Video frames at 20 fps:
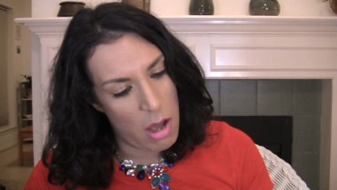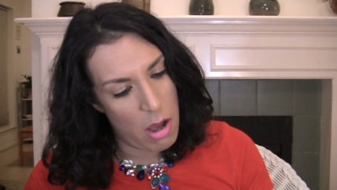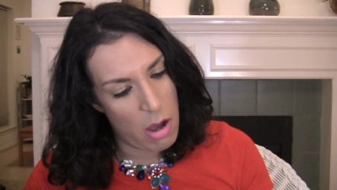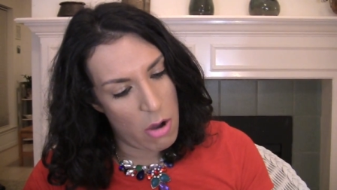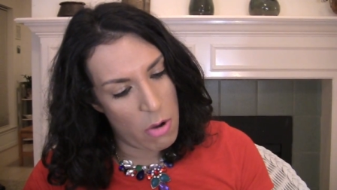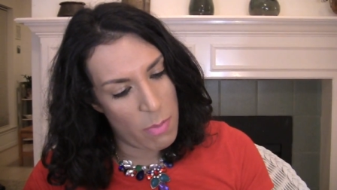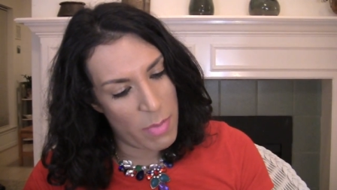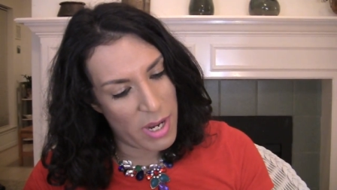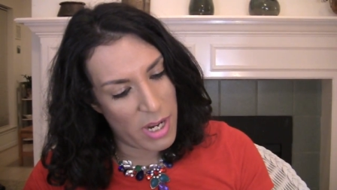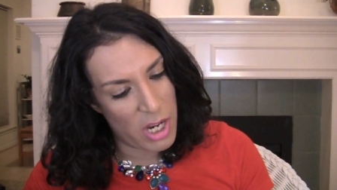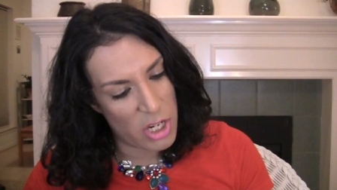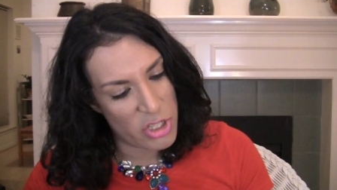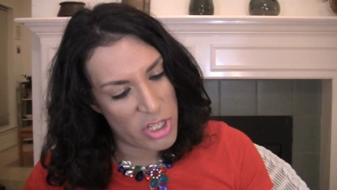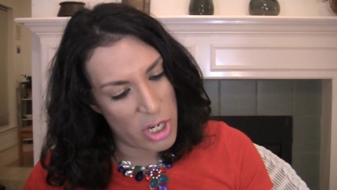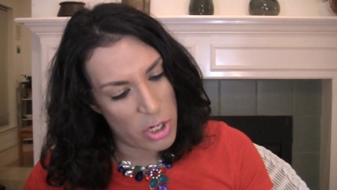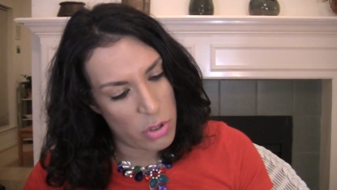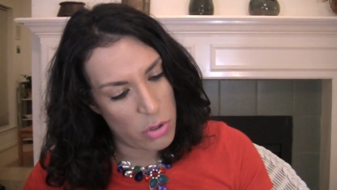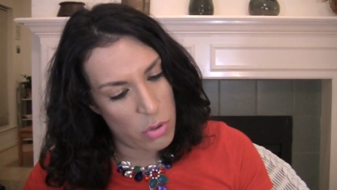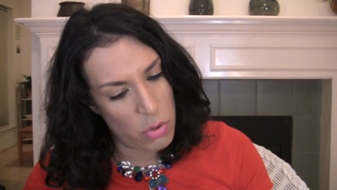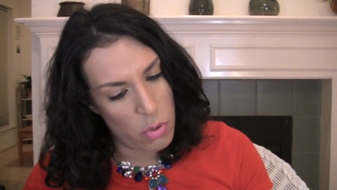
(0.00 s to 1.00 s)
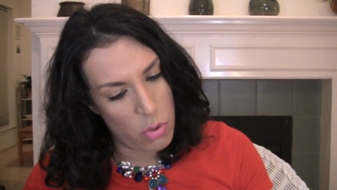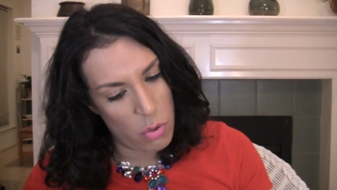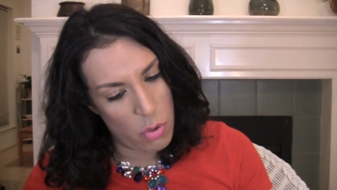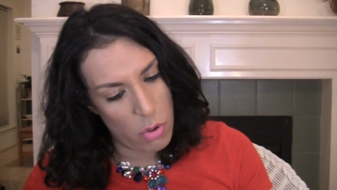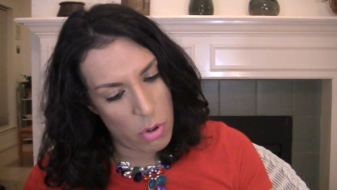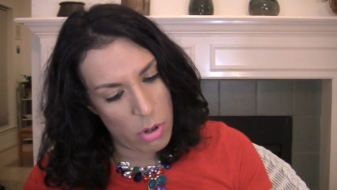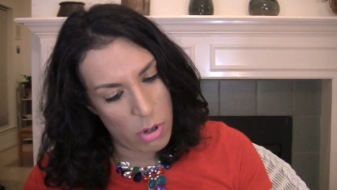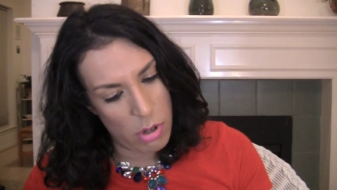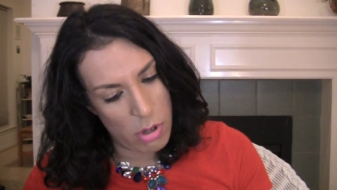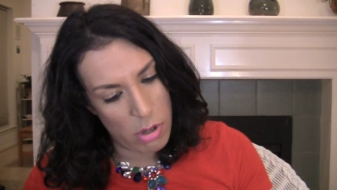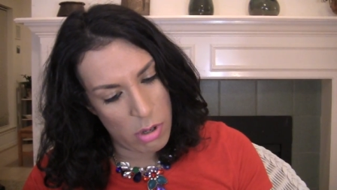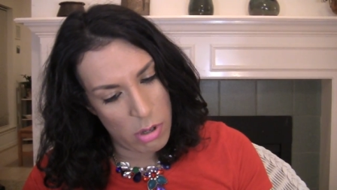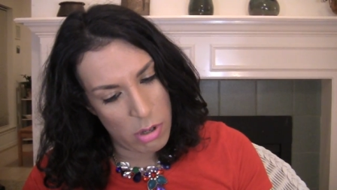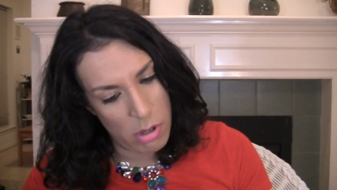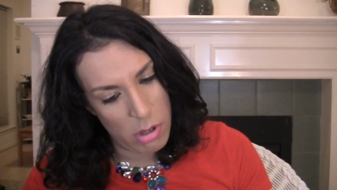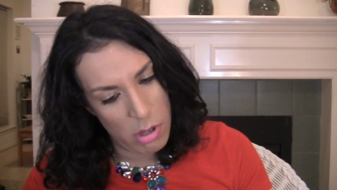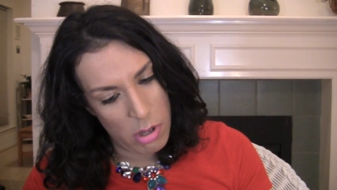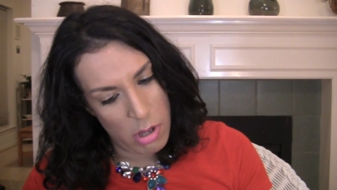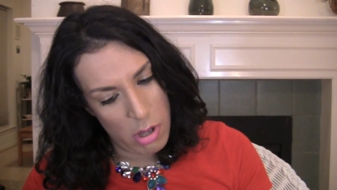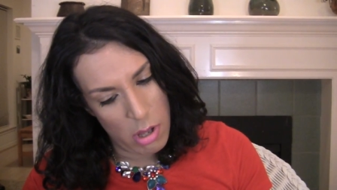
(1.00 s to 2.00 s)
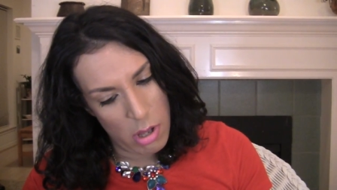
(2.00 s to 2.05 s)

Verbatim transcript: Oh my gosh, that coral.